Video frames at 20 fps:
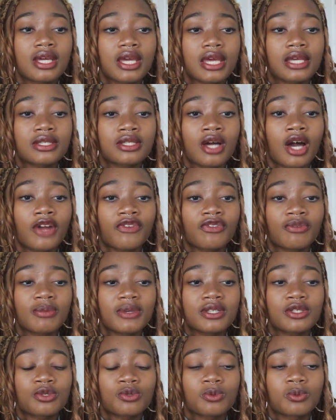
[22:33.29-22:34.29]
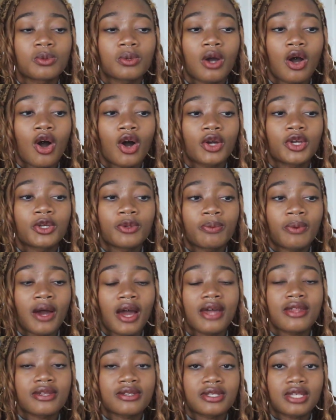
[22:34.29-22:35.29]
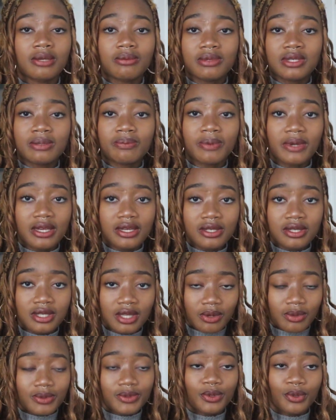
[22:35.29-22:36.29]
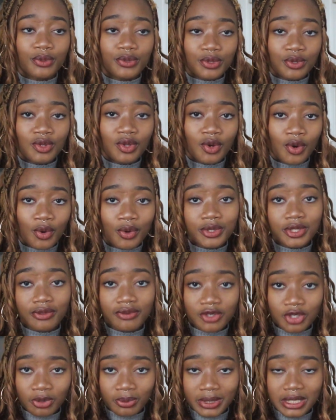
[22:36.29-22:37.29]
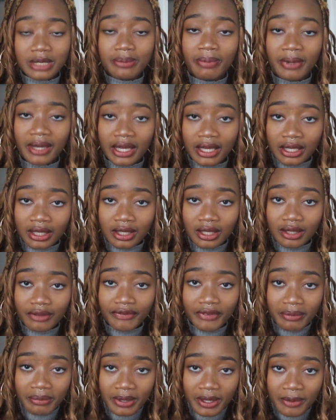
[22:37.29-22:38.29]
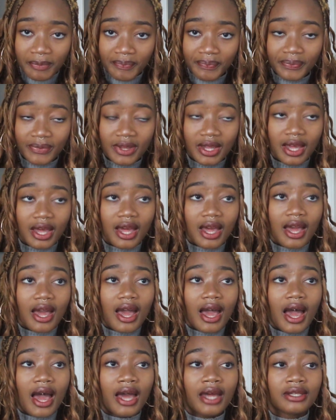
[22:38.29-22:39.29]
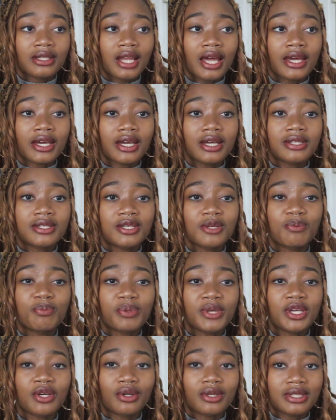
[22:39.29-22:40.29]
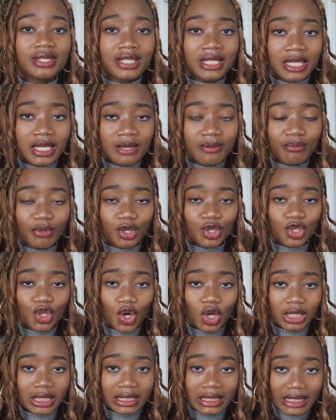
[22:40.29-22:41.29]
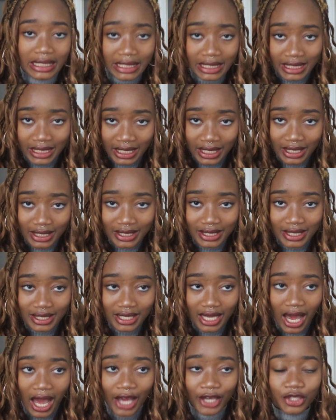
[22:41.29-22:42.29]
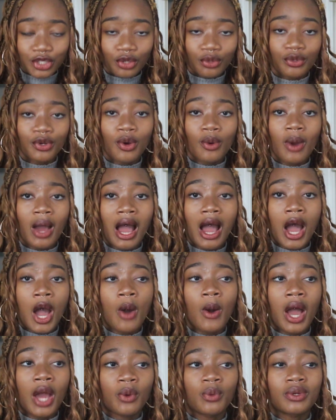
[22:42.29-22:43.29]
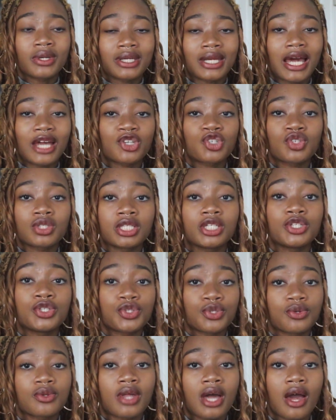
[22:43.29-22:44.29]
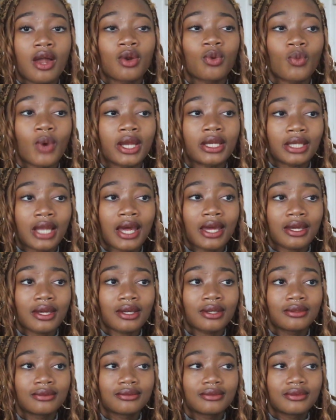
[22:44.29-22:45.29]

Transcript: it's hard for me to occupy the same space that was also the cause of so much pain for me. And like, to be on team but not lead it, I don't know how I would naturally do that when like